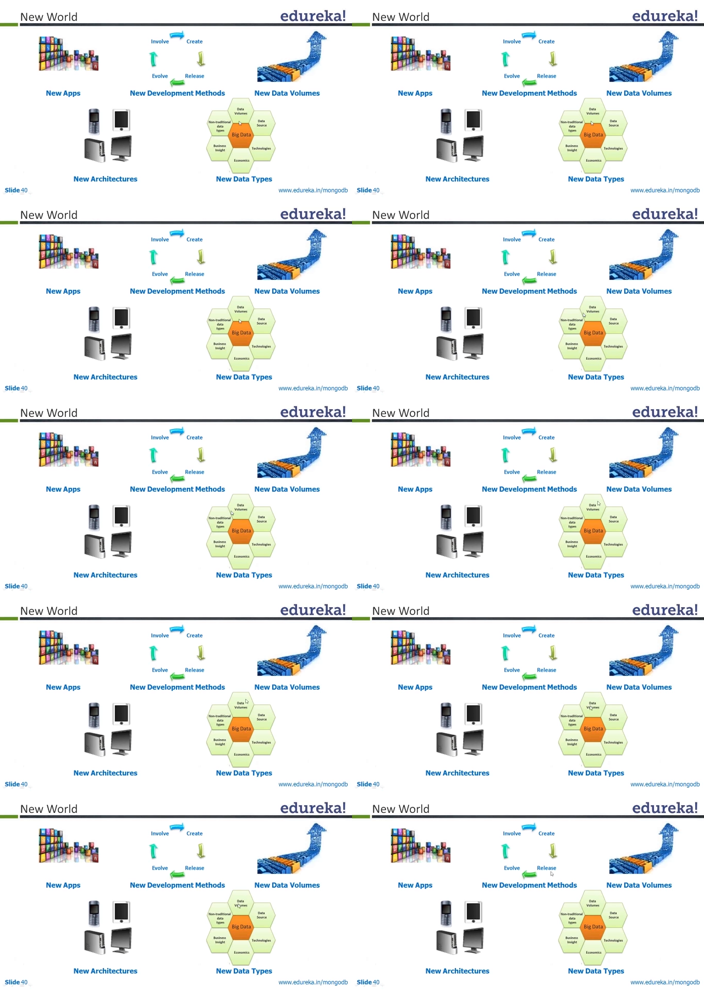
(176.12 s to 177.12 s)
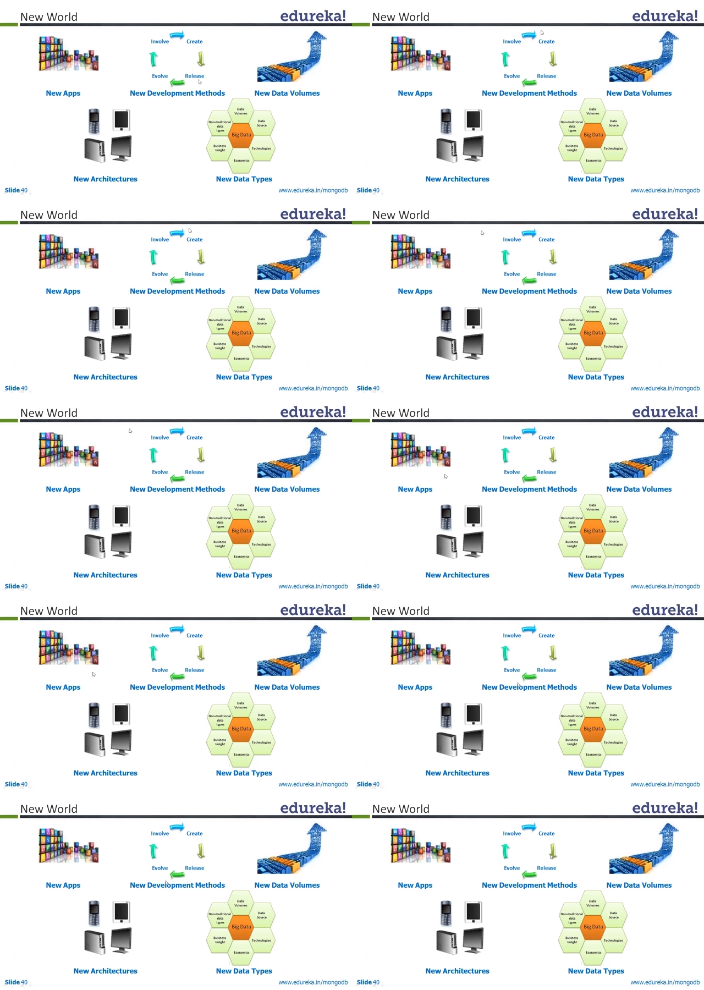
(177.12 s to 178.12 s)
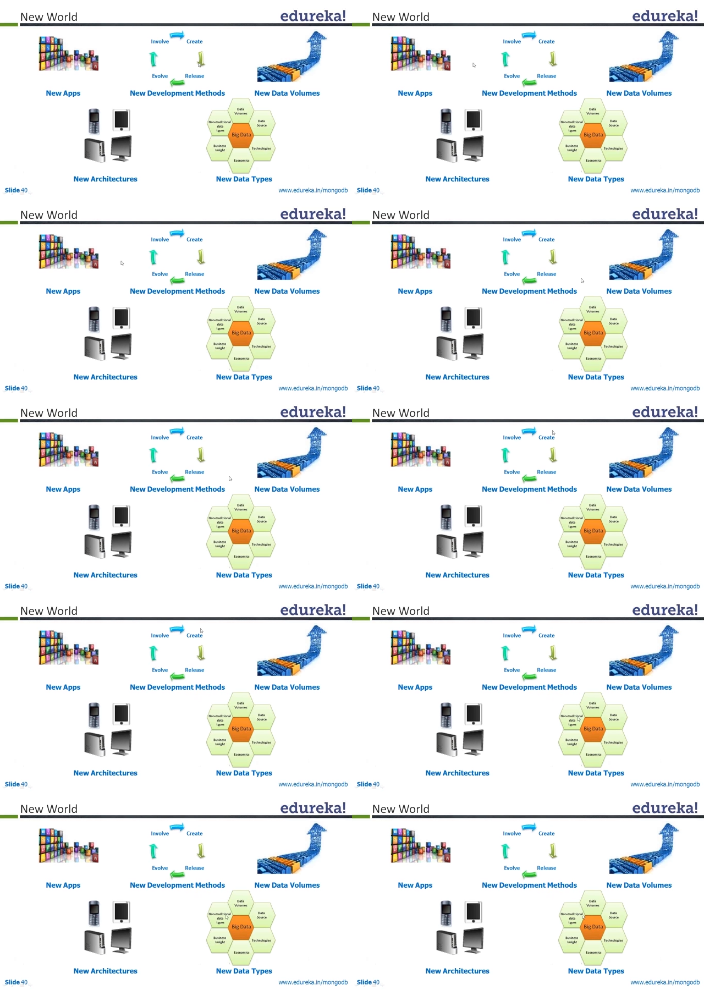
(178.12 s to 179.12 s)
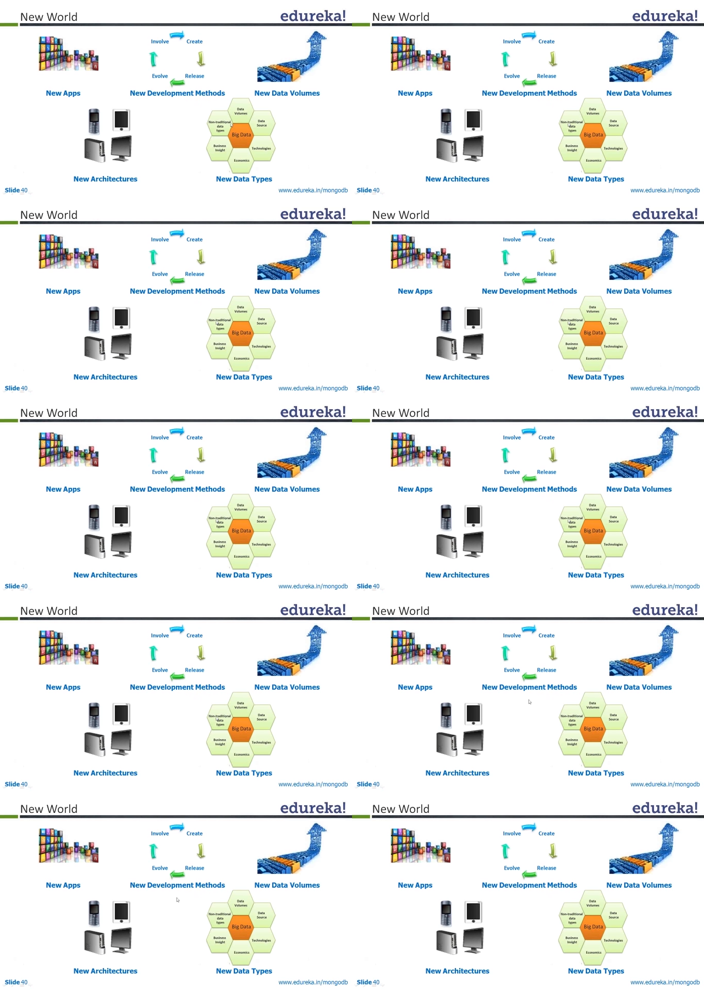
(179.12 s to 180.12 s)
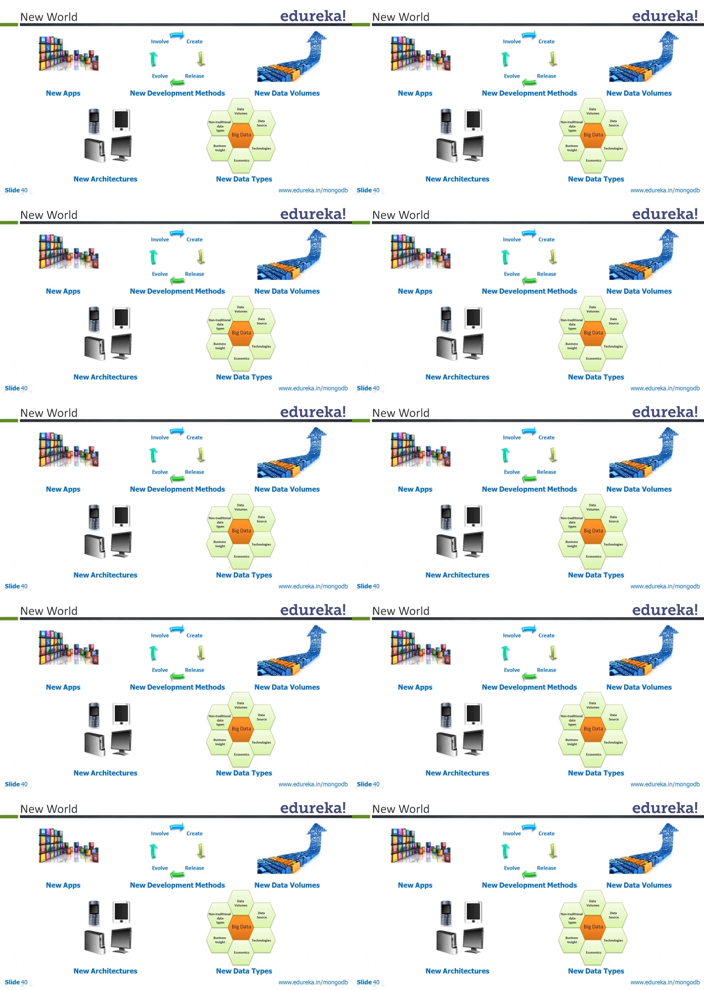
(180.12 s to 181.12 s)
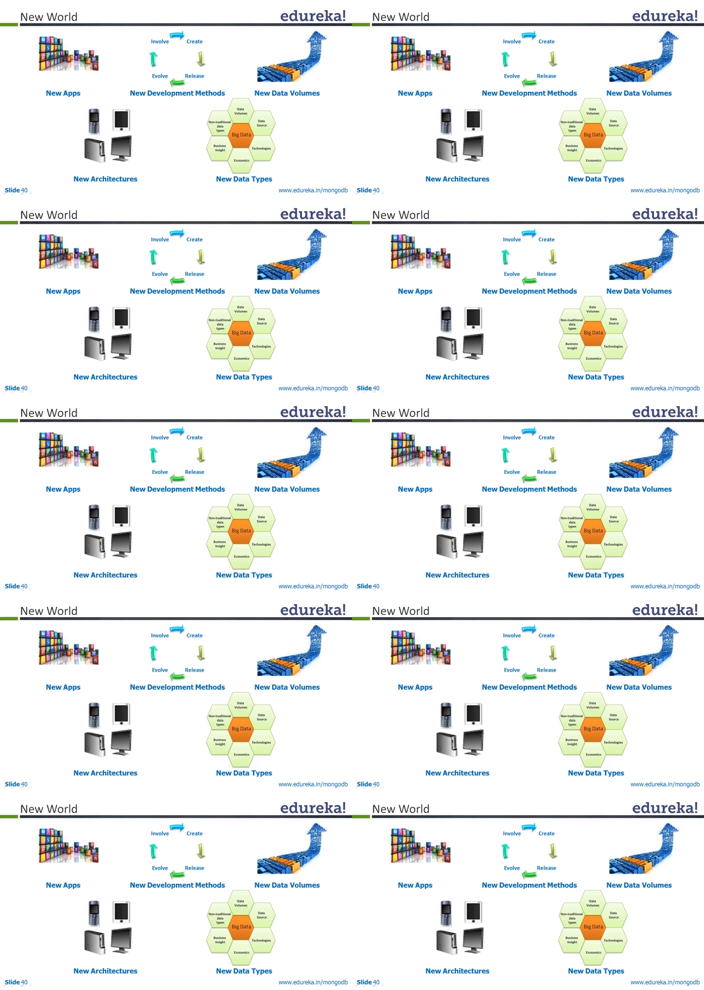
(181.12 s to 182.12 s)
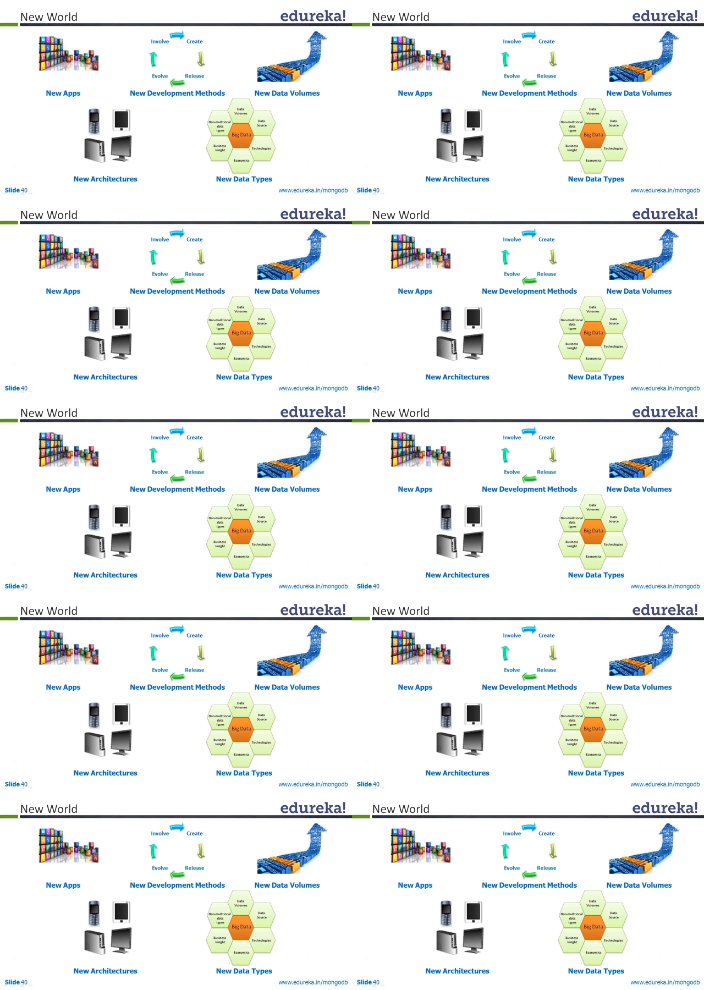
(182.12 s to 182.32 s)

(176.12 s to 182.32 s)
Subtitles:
No face is visible, so there are no lips to read.